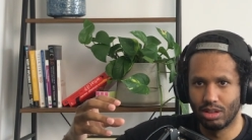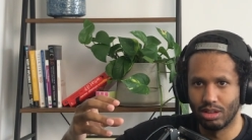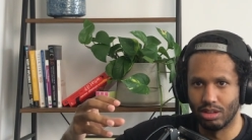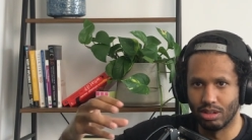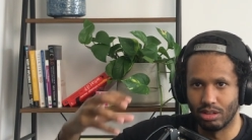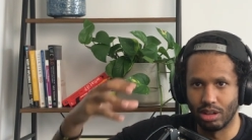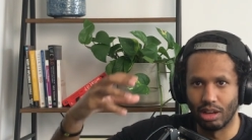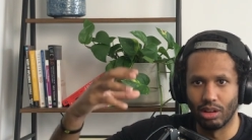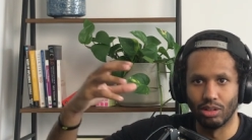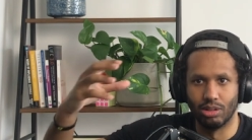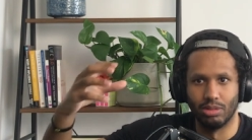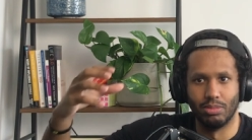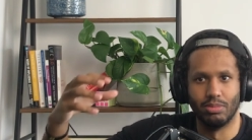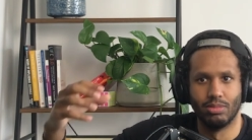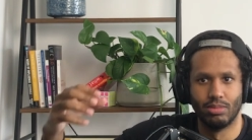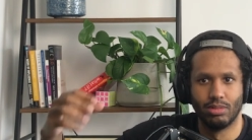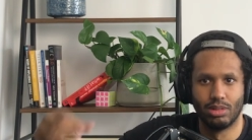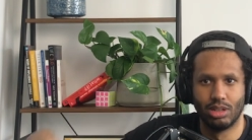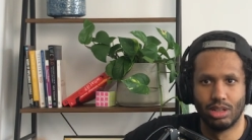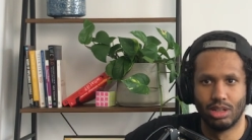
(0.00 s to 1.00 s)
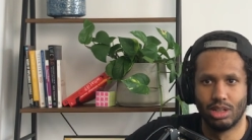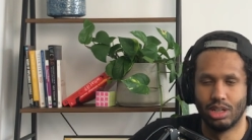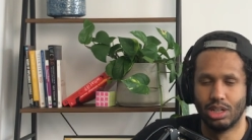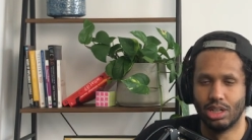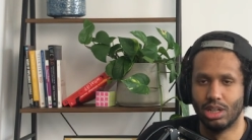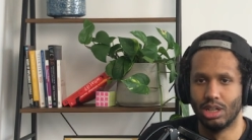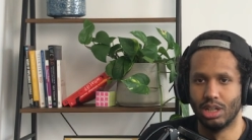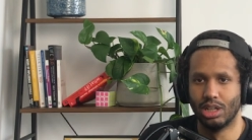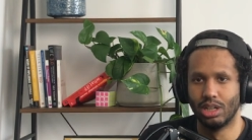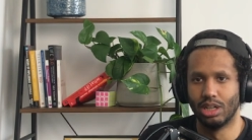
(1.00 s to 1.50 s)
and sell oh, okay.
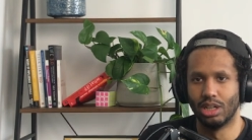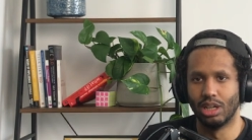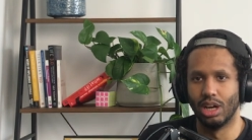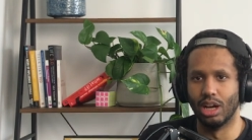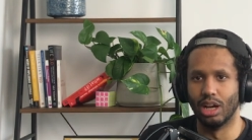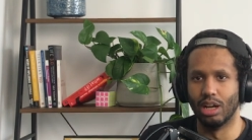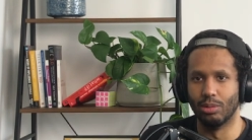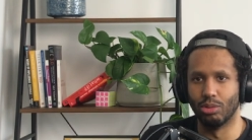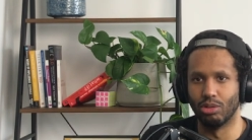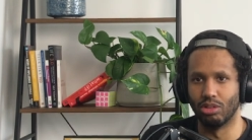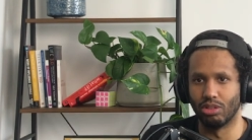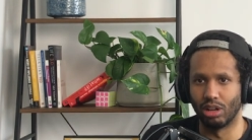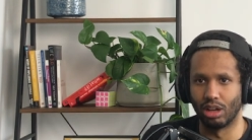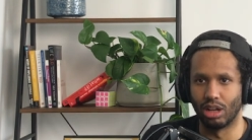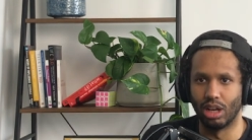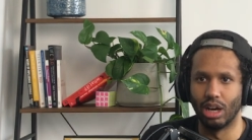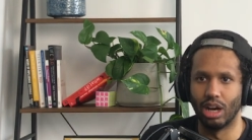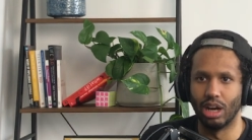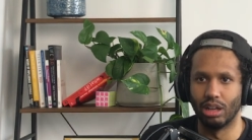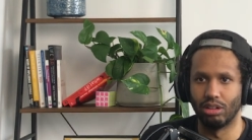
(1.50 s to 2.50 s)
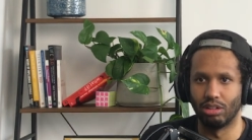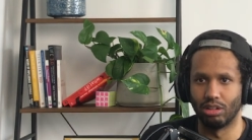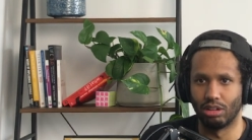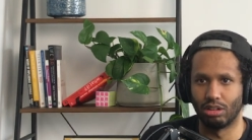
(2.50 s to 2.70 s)
them. Um, so it's like an artist's